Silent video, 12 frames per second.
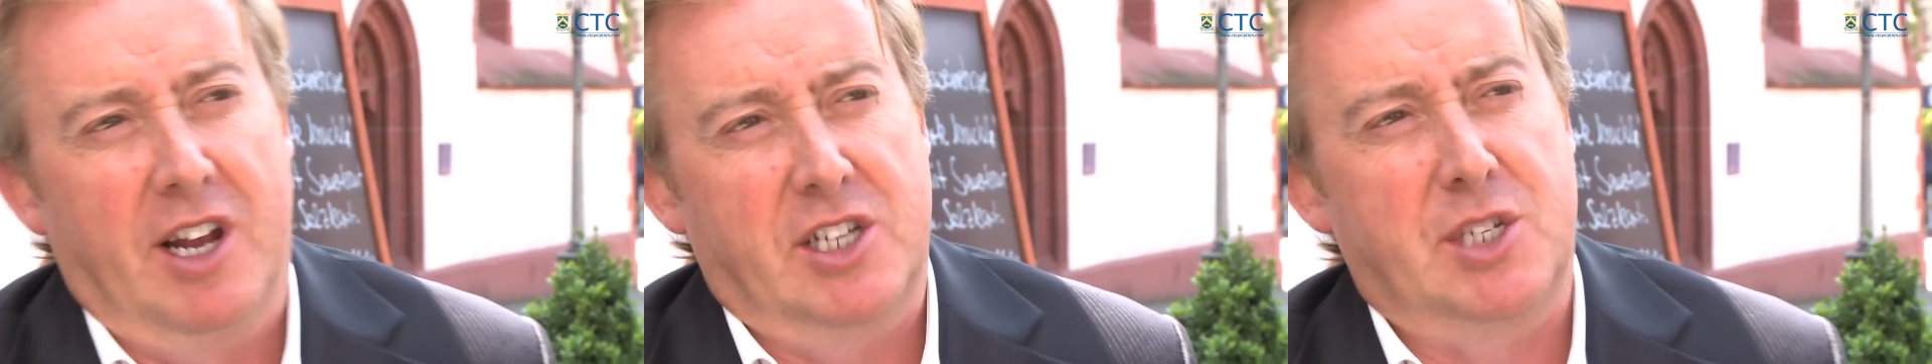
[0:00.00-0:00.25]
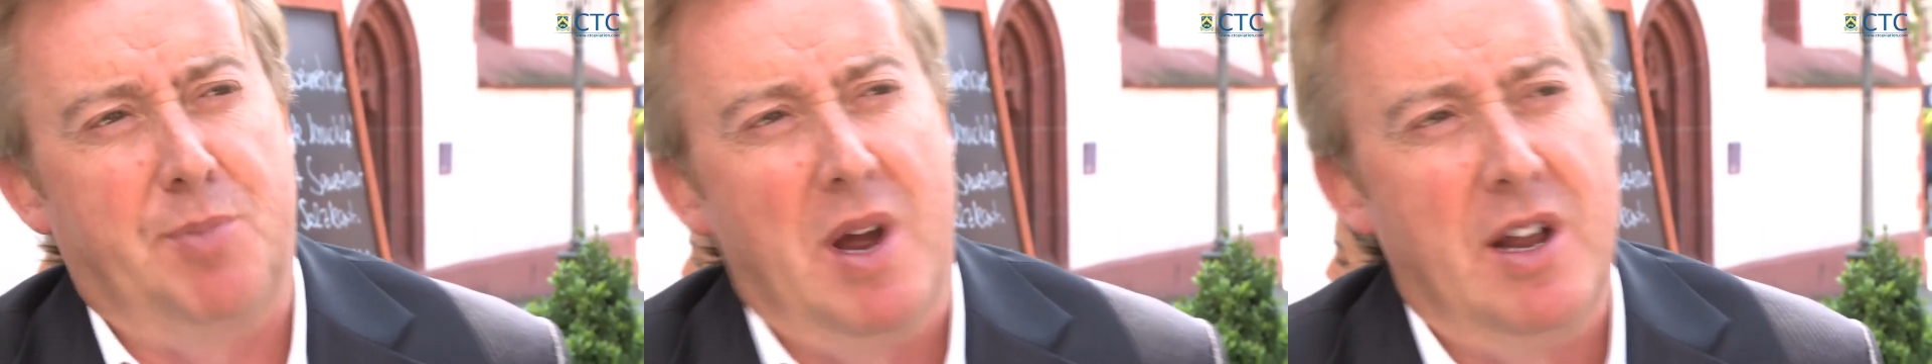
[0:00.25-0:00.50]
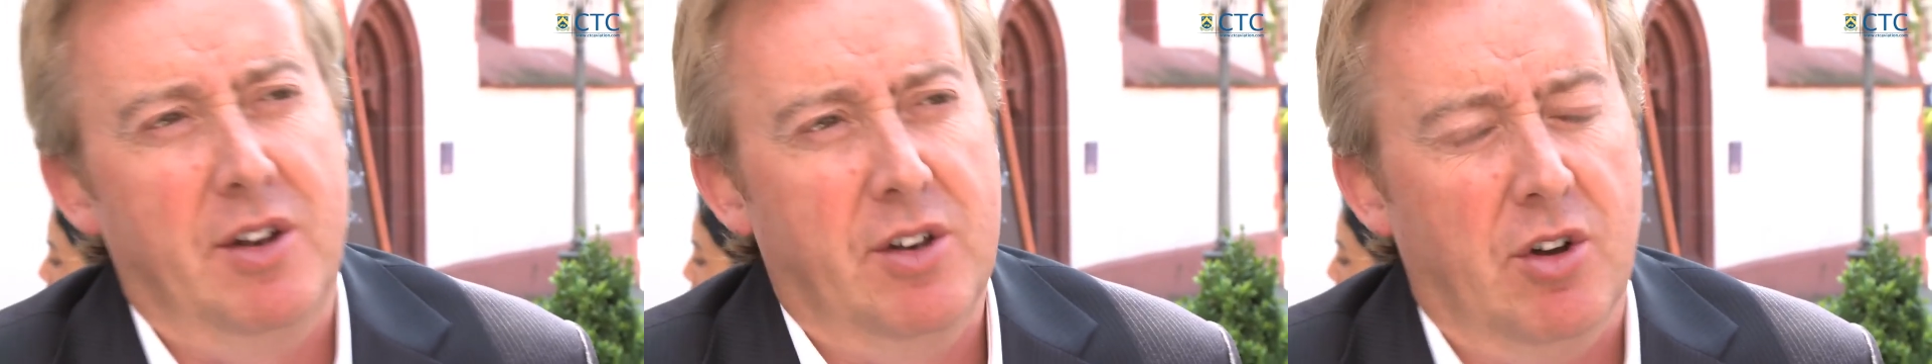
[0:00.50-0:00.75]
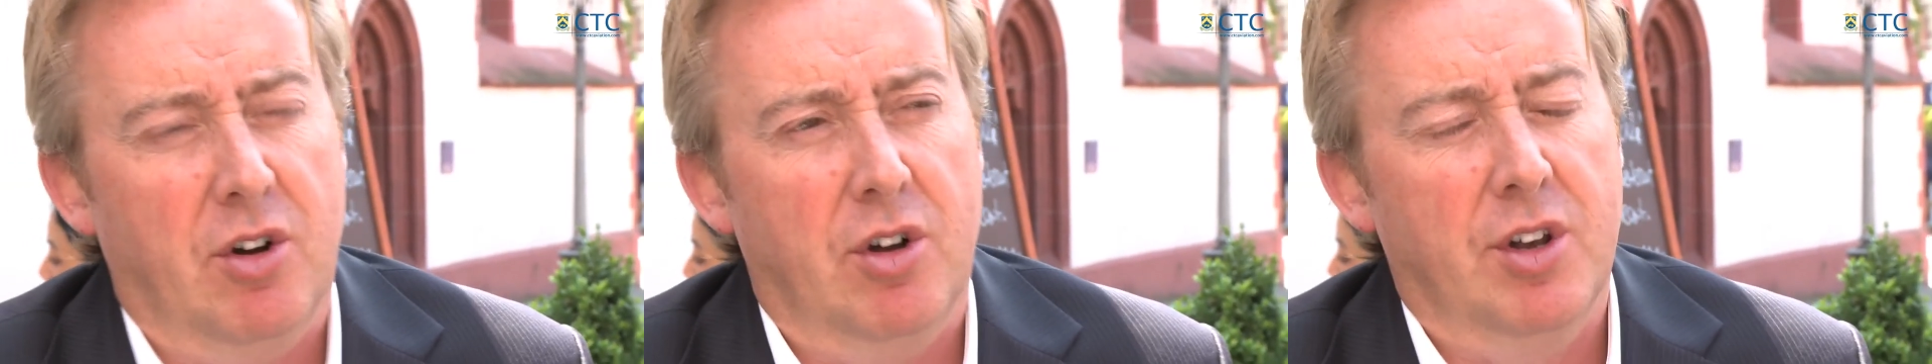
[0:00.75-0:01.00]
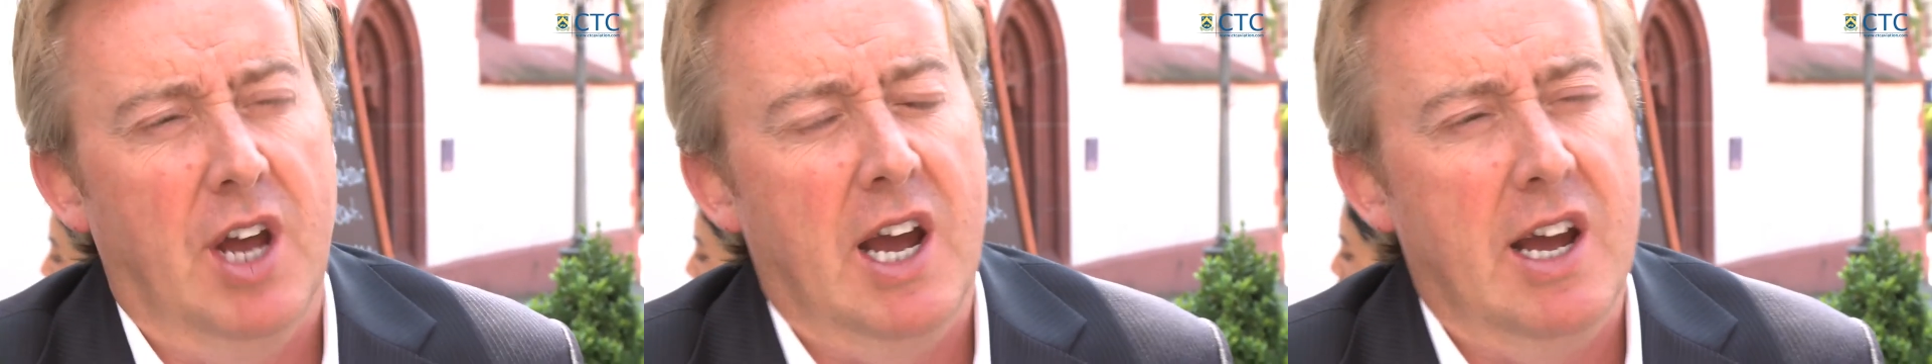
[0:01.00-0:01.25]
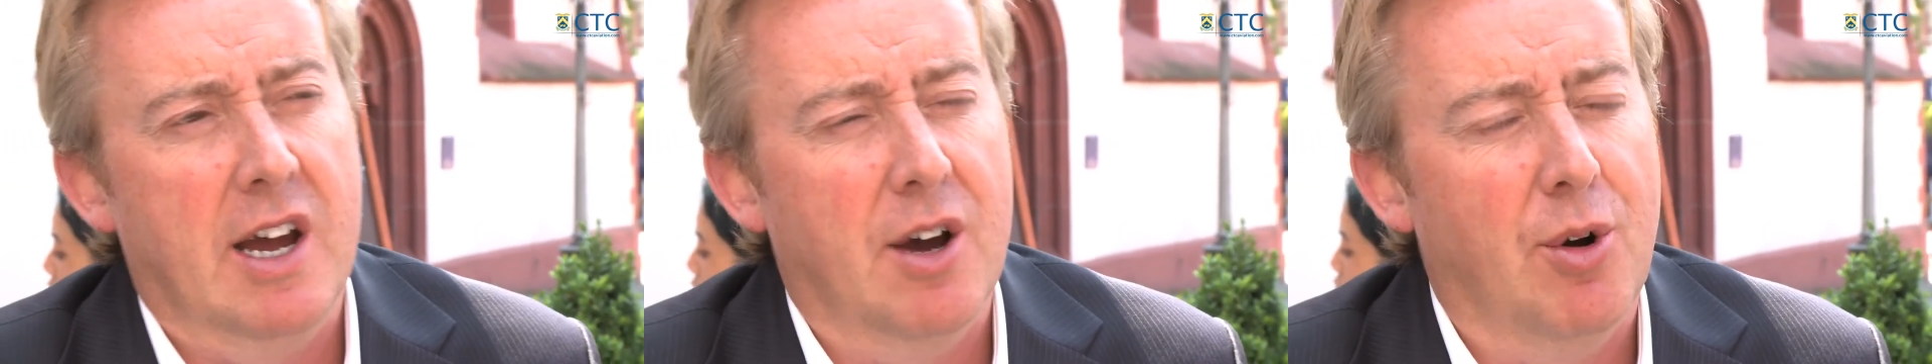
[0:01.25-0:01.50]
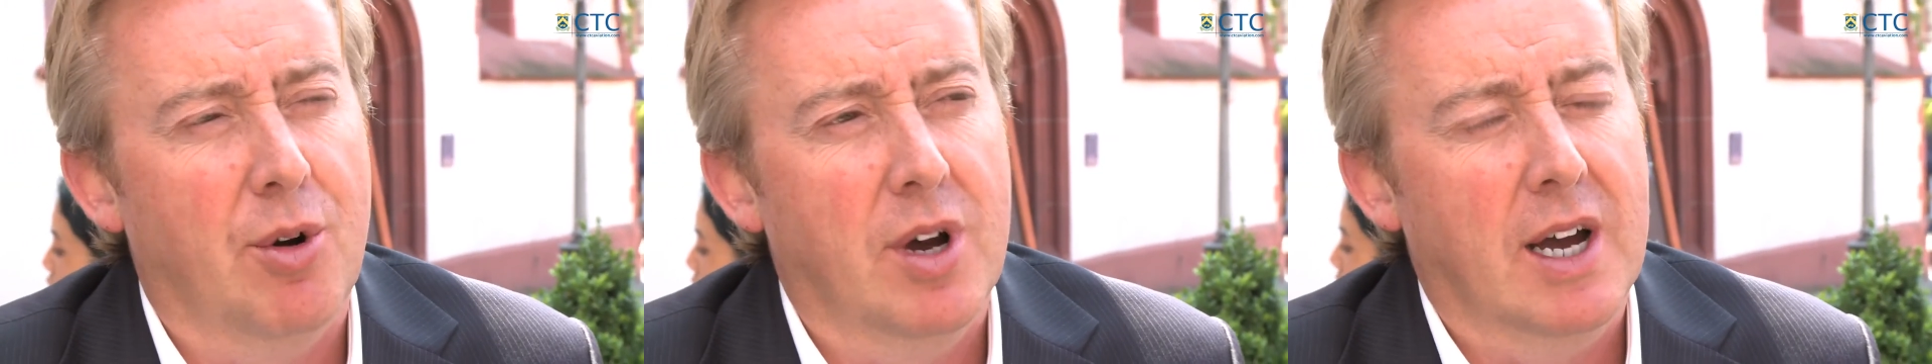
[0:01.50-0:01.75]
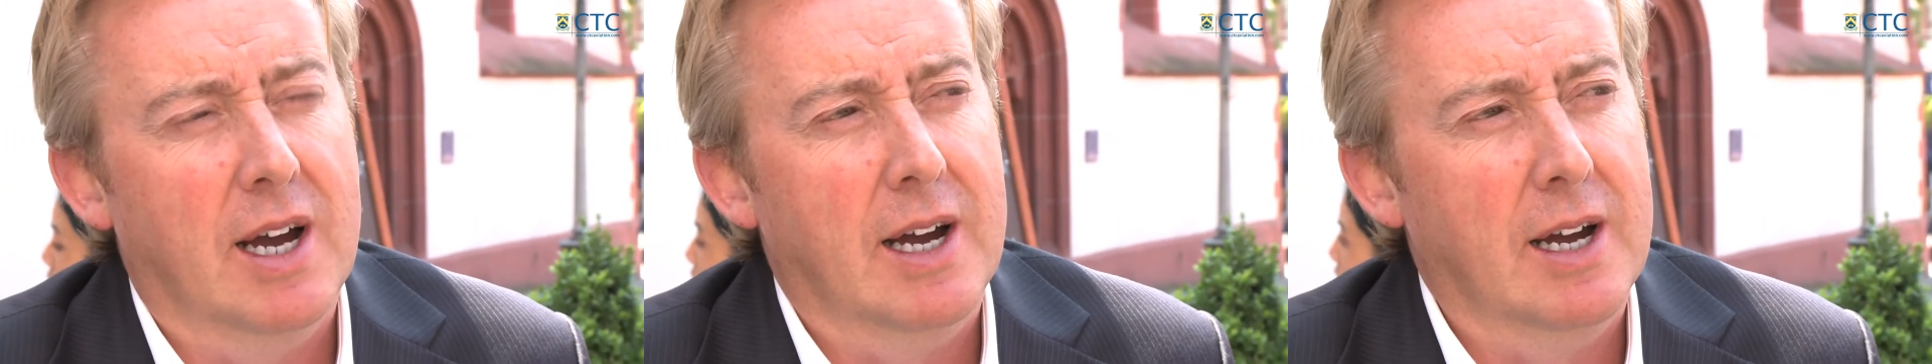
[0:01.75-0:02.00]
expand on how
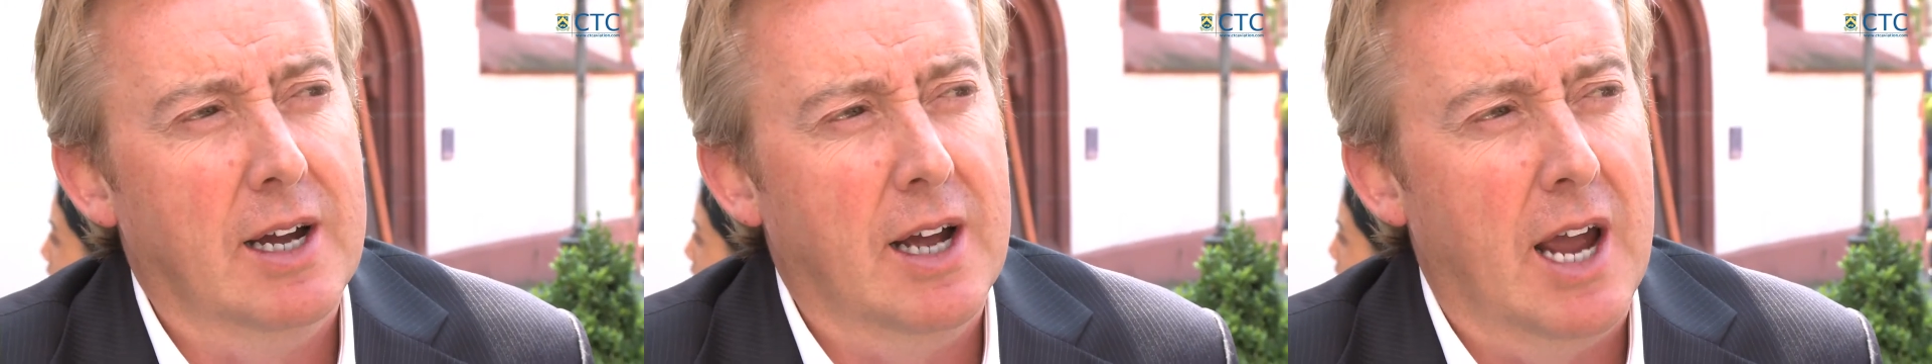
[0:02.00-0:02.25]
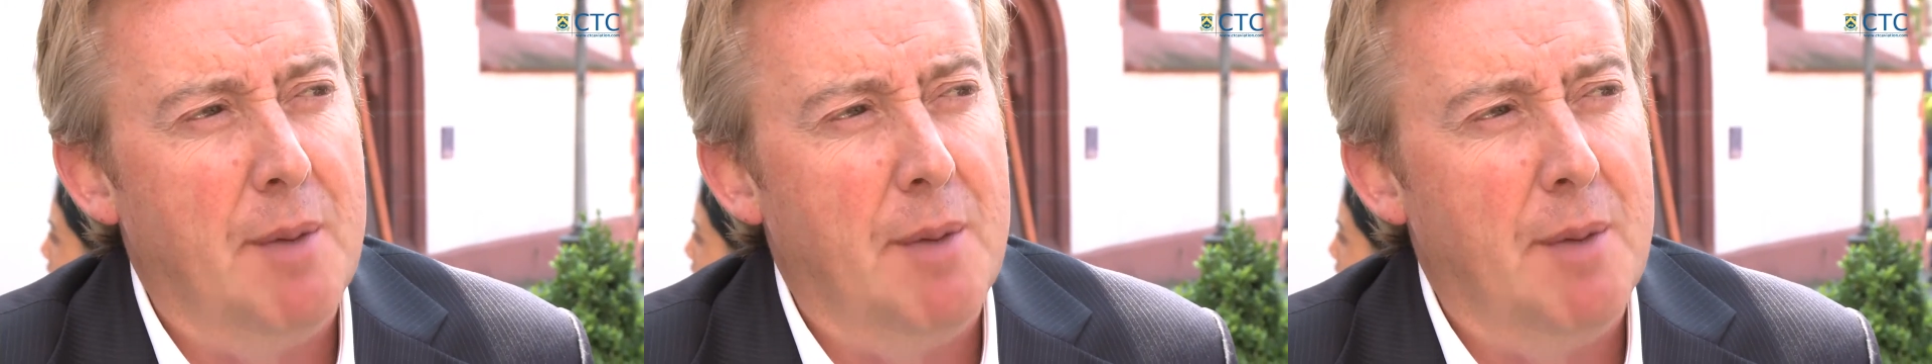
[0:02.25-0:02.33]
uh,